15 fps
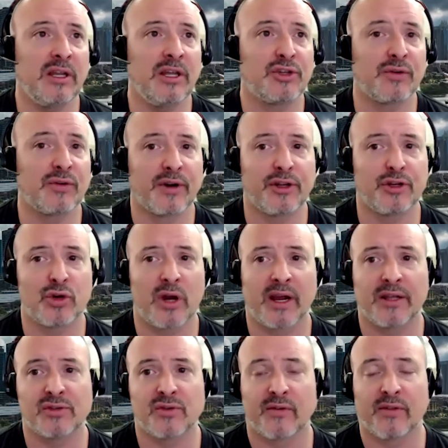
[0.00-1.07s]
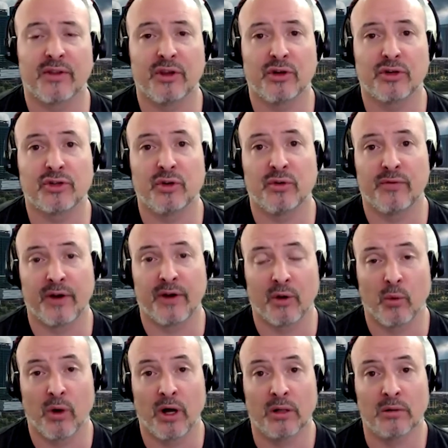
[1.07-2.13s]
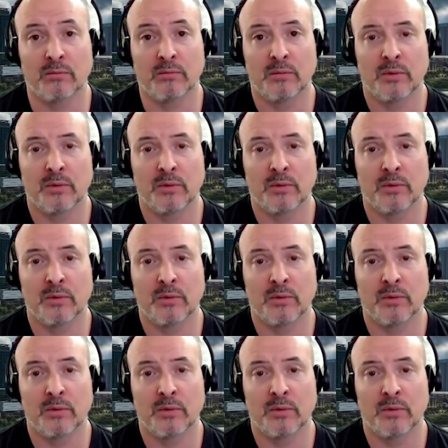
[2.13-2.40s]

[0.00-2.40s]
introverted dragons over the years do very well.